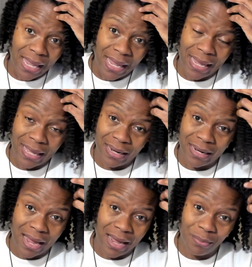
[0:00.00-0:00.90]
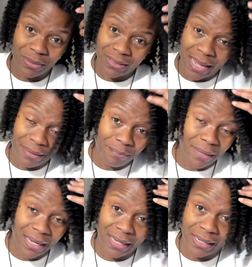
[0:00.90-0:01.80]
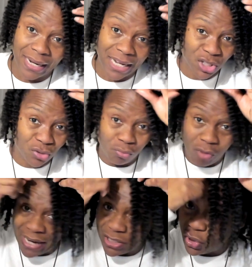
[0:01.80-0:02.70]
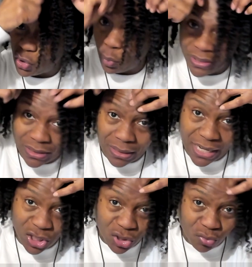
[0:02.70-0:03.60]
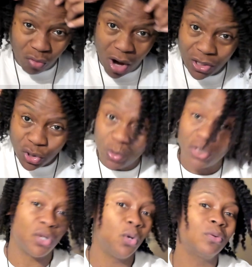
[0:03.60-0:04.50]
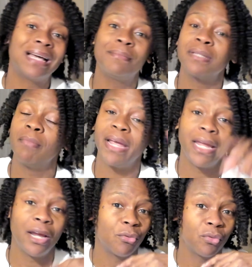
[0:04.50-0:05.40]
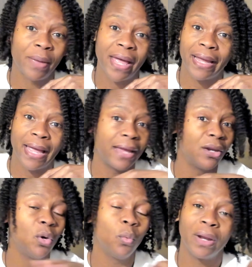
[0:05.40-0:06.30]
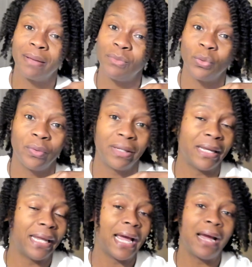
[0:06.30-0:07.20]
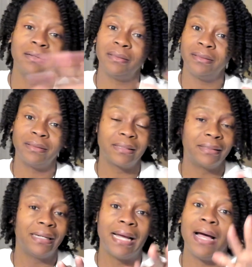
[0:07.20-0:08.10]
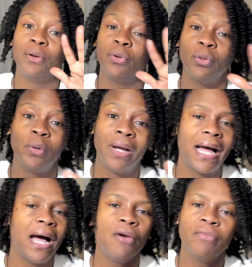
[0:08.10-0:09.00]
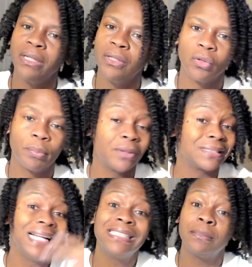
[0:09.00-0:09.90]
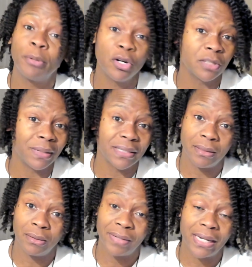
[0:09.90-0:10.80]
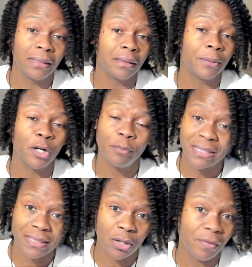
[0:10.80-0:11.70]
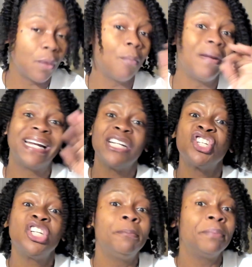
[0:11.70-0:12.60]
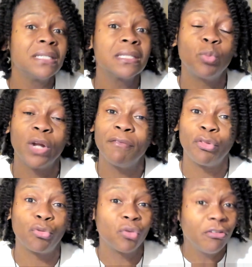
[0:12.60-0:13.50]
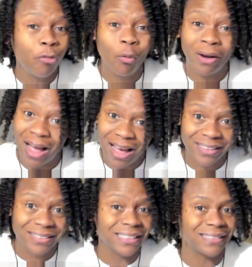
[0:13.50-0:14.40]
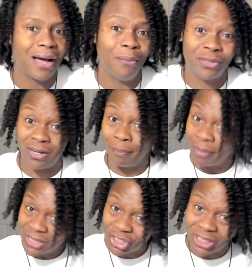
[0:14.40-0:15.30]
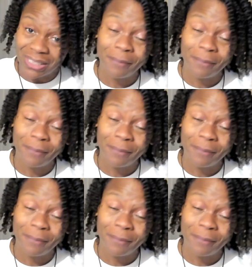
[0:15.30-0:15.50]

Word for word: And I was like, man, I just, I just twisted. I just rock twist the whole time until my hair grew back. I ain't know what I'm doing. And I, look, I don't know. I don't really know the perms. I did the perms myself. I did the perm myself. I would buy the cheapest, whatever, three, four dollars because I was on a budget.